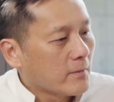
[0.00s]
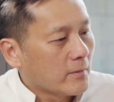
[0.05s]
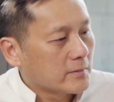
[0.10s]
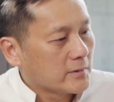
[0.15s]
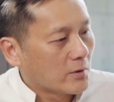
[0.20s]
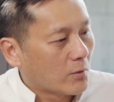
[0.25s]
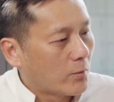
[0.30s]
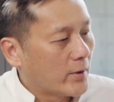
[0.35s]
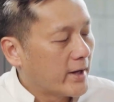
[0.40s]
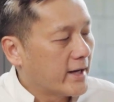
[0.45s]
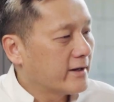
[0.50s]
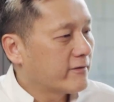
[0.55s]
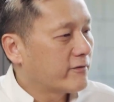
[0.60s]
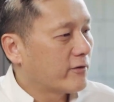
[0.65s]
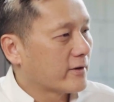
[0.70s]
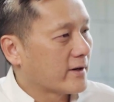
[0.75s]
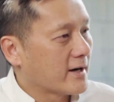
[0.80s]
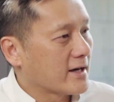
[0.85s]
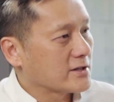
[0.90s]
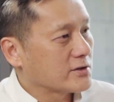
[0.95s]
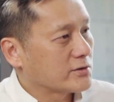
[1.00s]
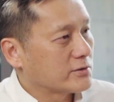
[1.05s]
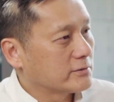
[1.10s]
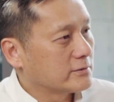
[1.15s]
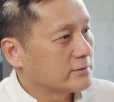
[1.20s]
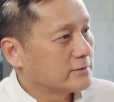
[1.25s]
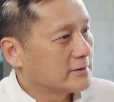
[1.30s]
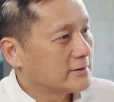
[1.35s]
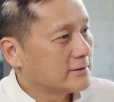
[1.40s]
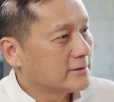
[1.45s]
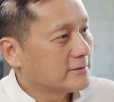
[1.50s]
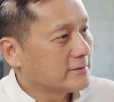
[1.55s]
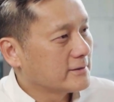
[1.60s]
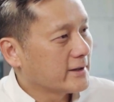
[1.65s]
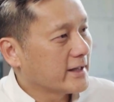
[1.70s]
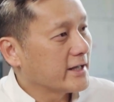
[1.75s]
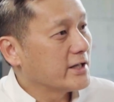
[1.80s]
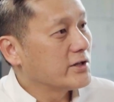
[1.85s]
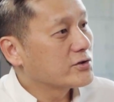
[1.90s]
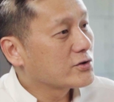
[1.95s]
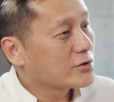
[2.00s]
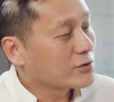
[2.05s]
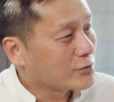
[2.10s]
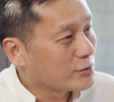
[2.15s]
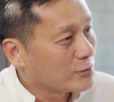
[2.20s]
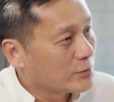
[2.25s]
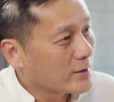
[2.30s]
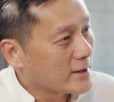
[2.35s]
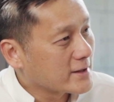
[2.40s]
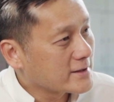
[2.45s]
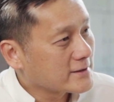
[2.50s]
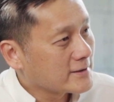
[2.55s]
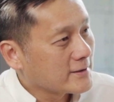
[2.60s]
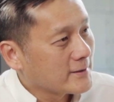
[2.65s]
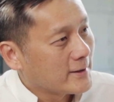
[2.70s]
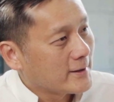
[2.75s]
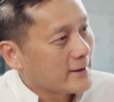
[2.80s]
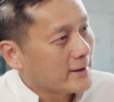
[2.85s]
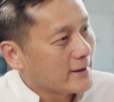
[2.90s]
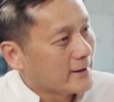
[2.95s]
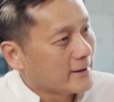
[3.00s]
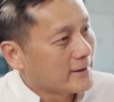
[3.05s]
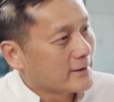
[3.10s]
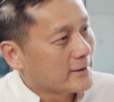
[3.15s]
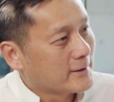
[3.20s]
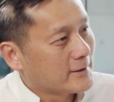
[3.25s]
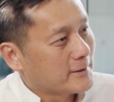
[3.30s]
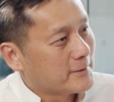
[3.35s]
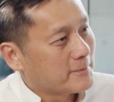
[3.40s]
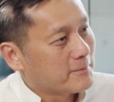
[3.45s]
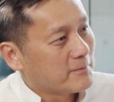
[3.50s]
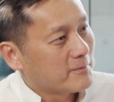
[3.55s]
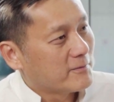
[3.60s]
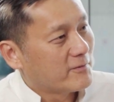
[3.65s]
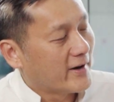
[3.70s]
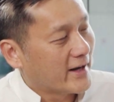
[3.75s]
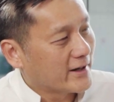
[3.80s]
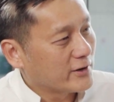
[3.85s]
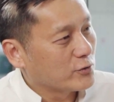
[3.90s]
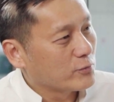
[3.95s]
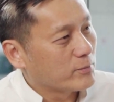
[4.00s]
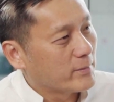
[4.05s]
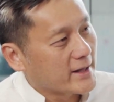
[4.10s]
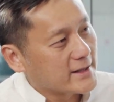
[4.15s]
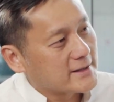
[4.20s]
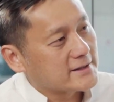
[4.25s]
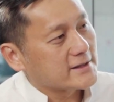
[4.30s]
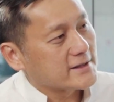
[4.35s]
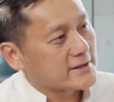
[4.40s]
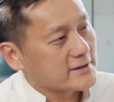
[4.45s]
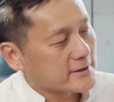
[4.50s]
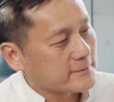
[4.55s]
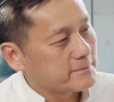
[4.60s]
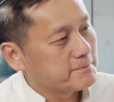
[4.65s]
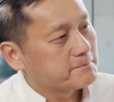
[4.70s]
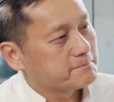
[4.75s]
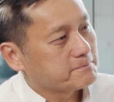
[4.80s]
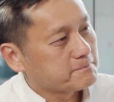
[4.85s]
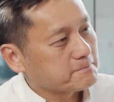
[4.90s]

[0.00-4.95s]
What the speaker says: the way for us to inch towards a value-based system.